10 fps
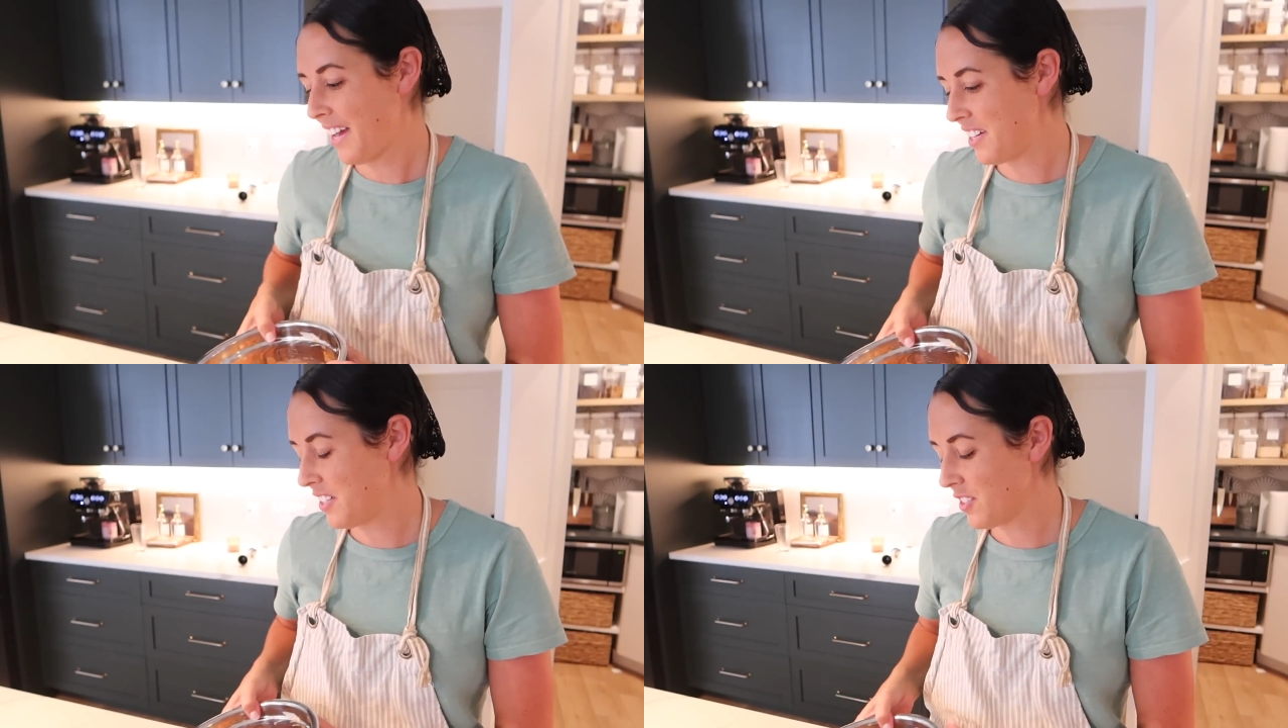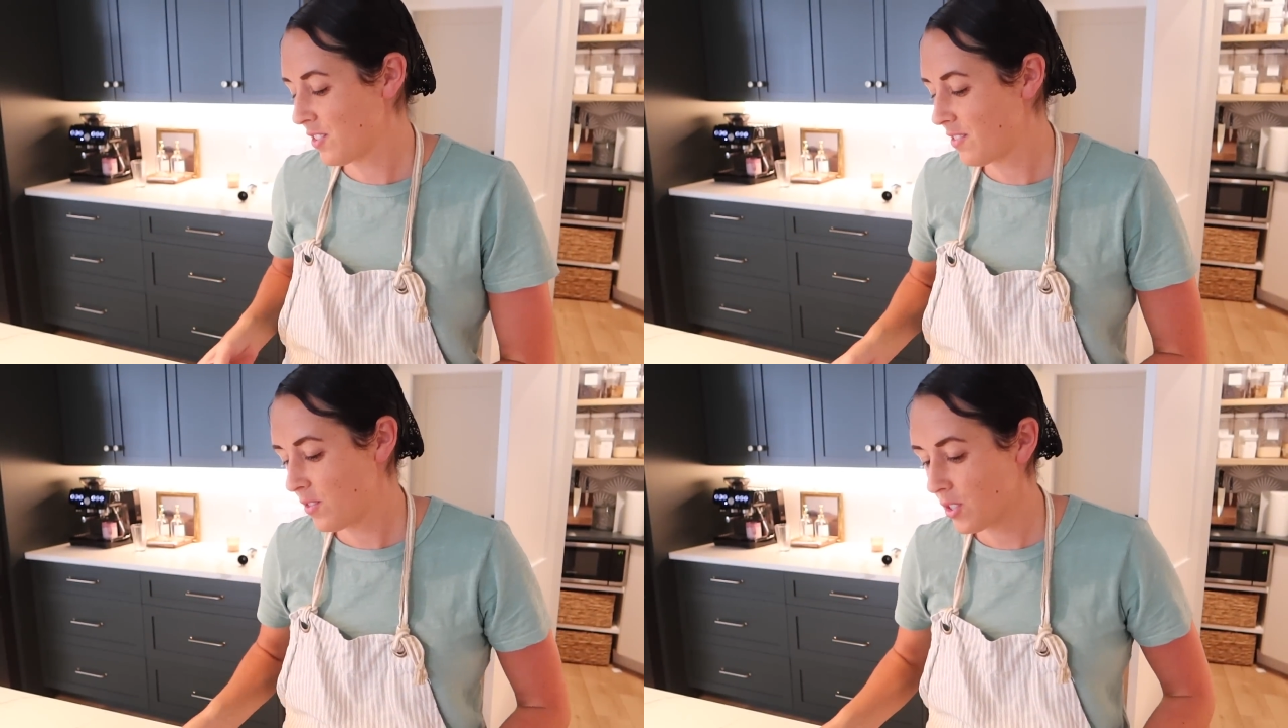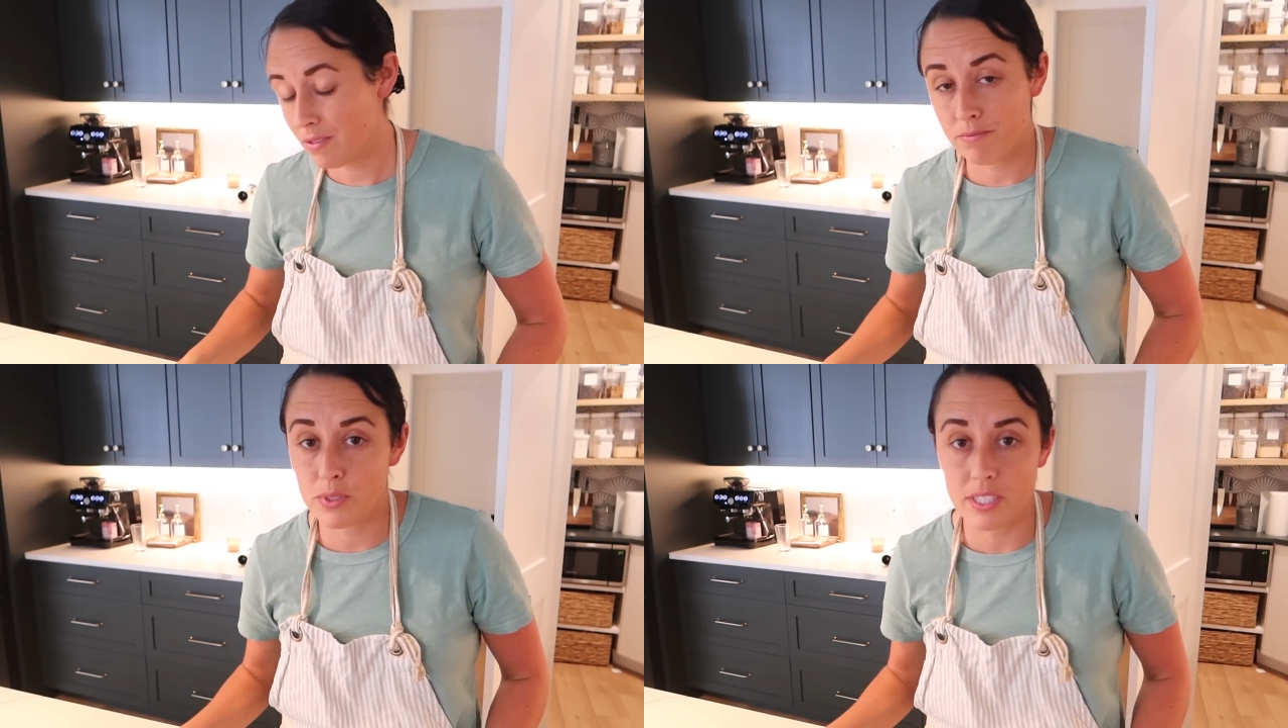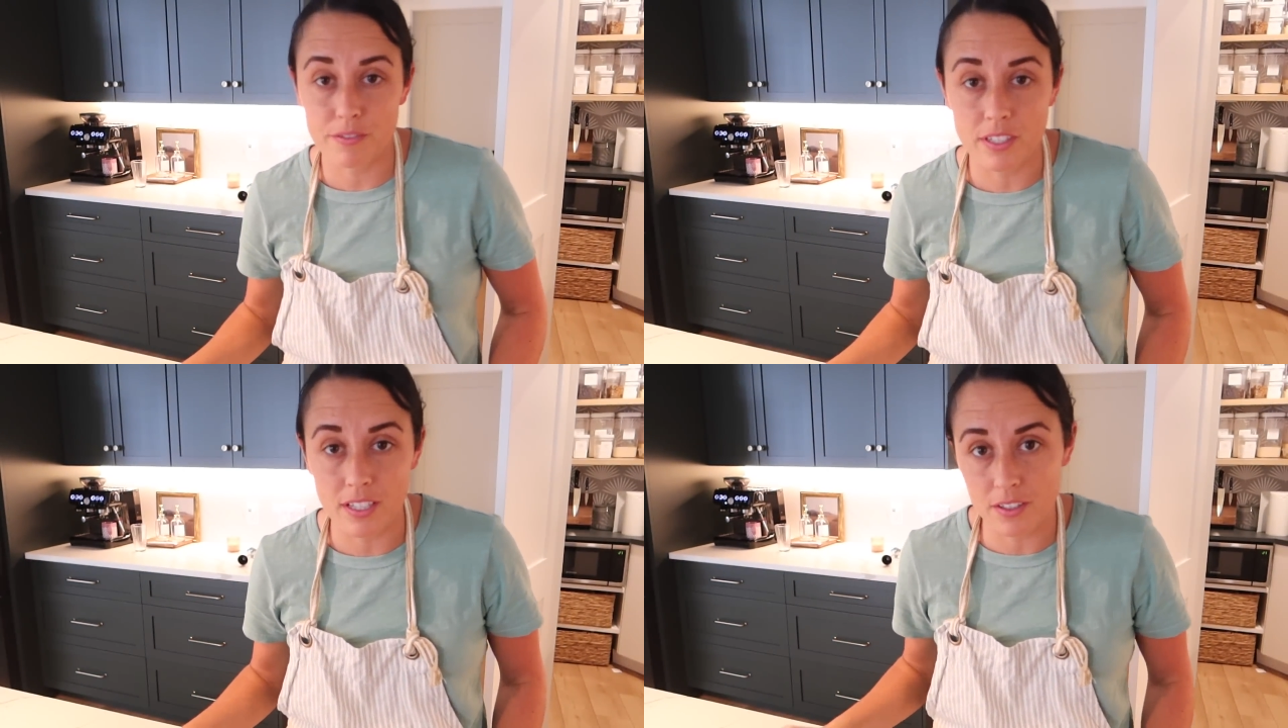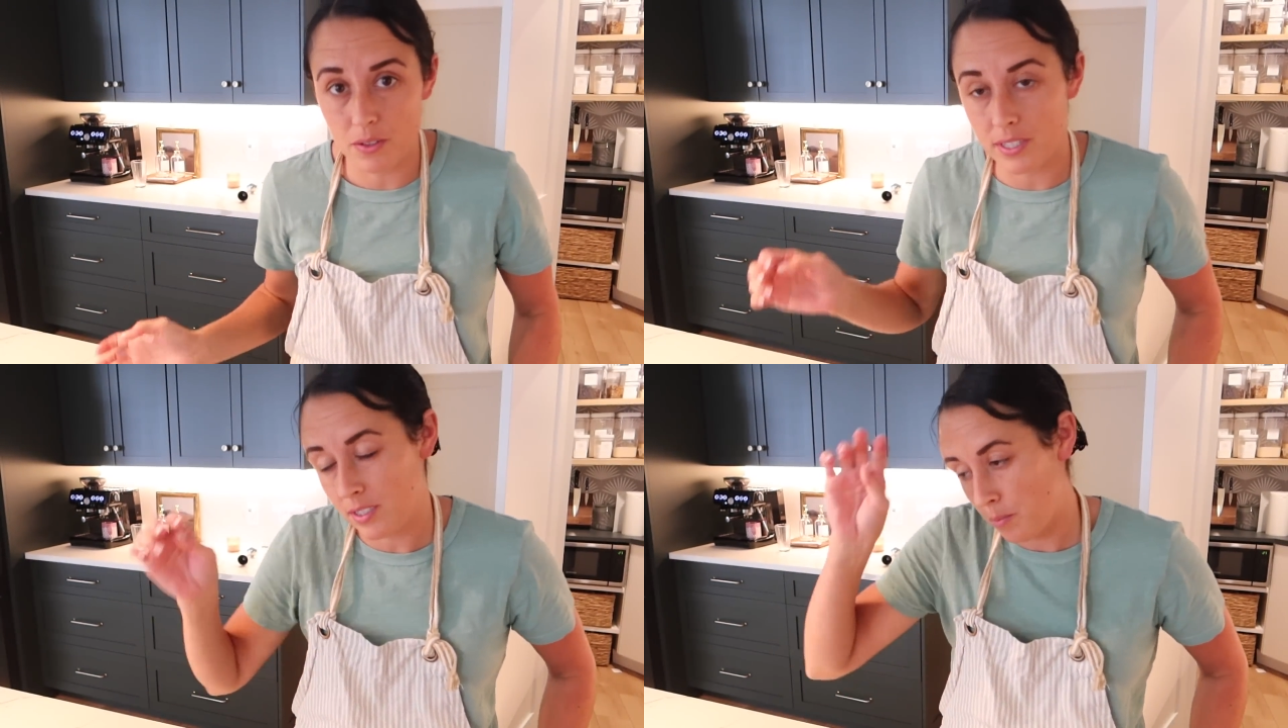I didn't really follow the
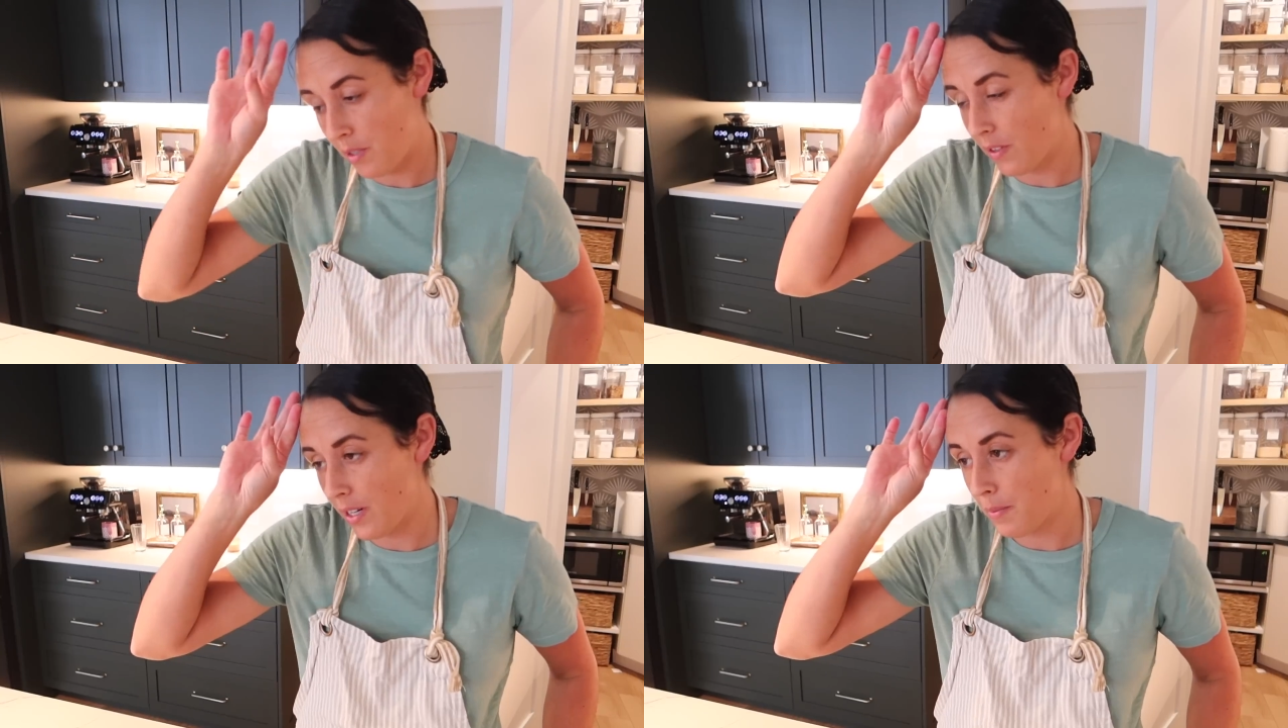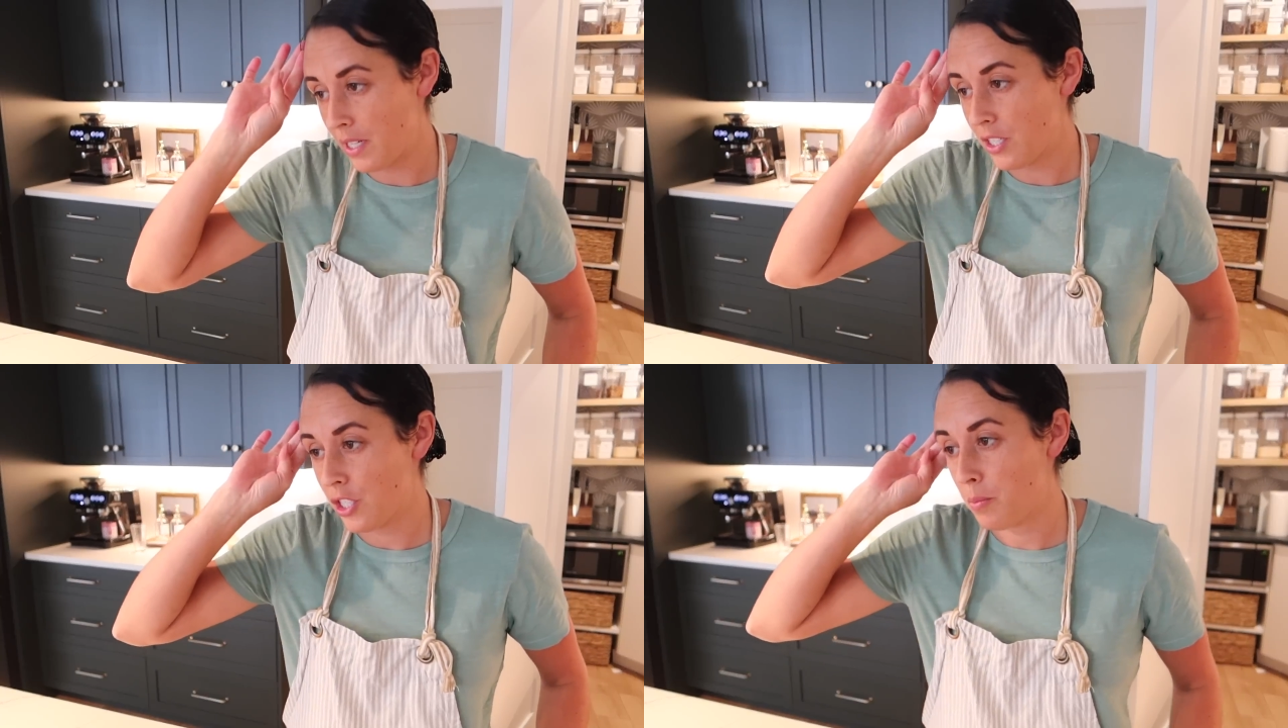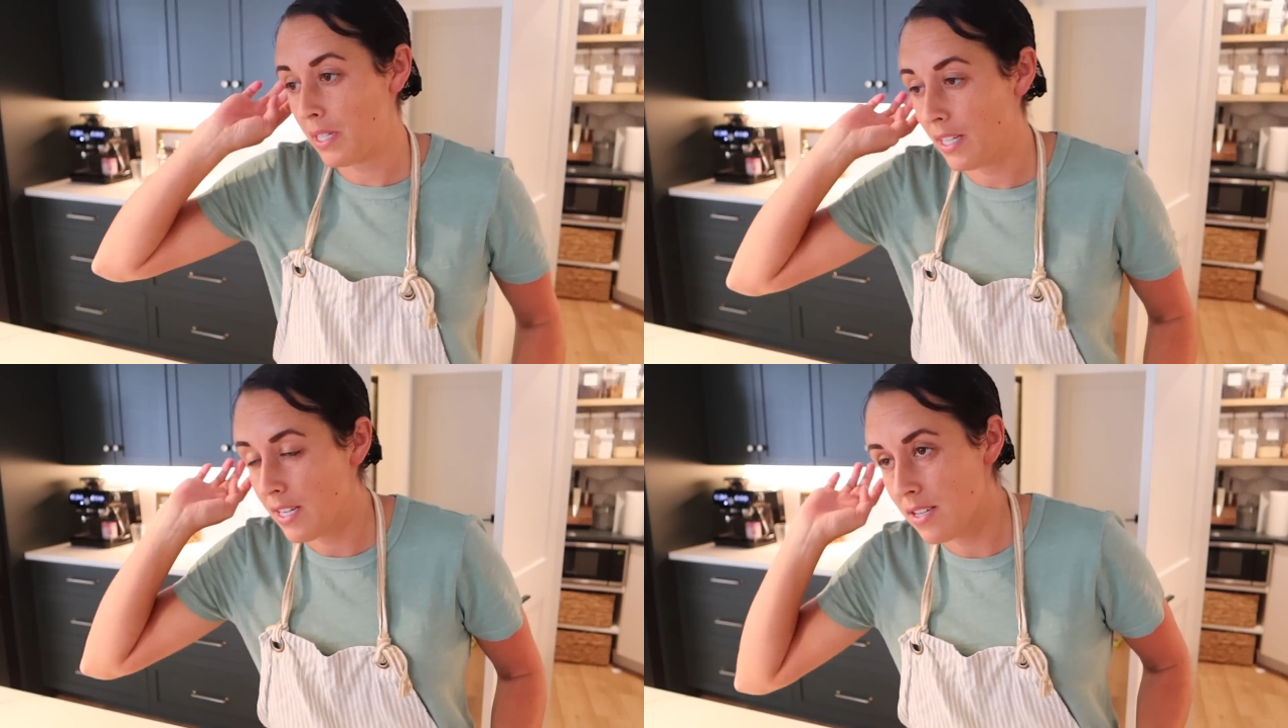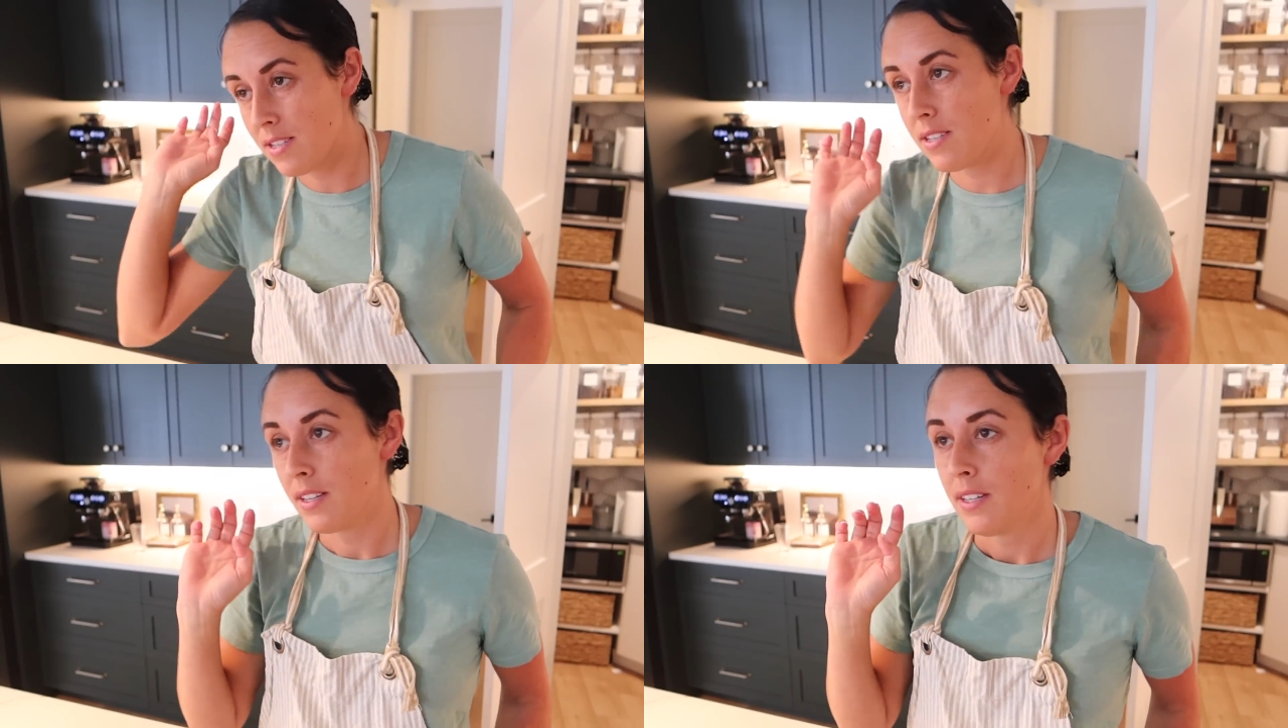recipe very much because